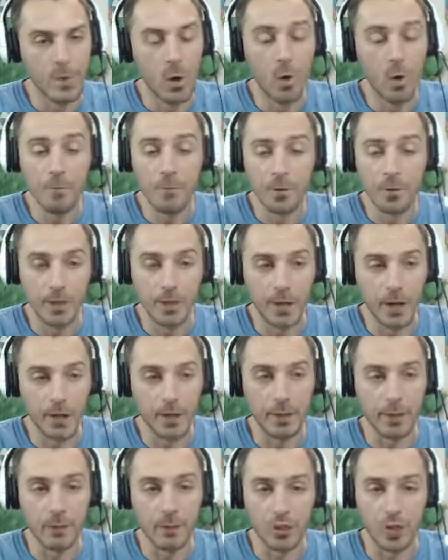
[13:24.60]
Hopefully I'll
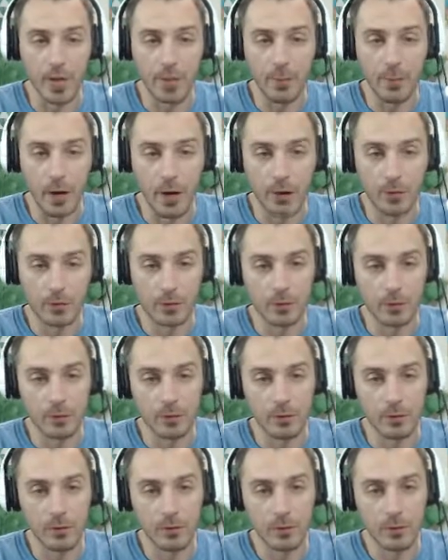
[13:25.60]
get Machamp out.
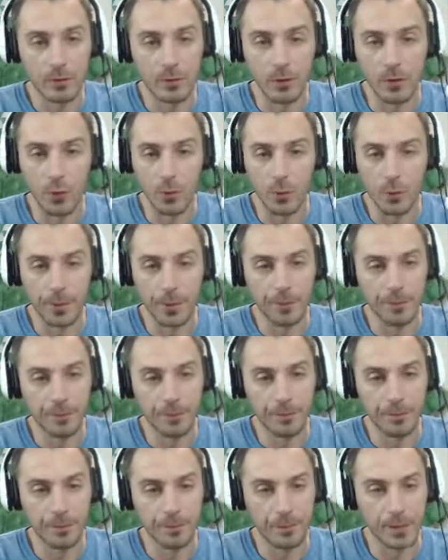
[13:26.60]
Nope,
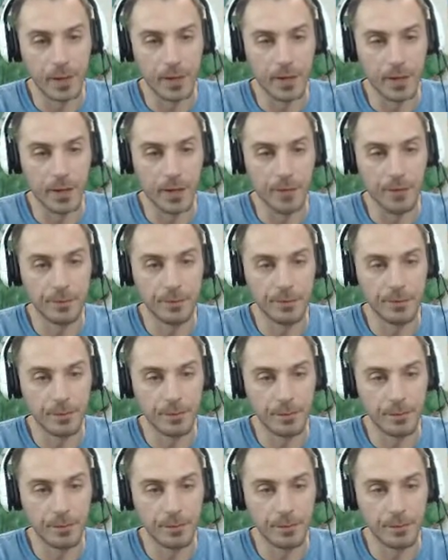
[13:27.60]
not yet.